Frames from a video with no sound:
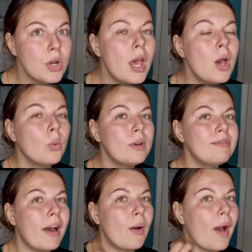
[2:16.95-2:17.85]

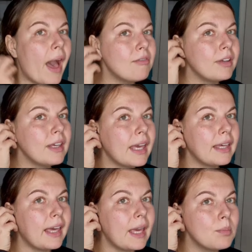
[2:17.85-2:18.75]
without having a cable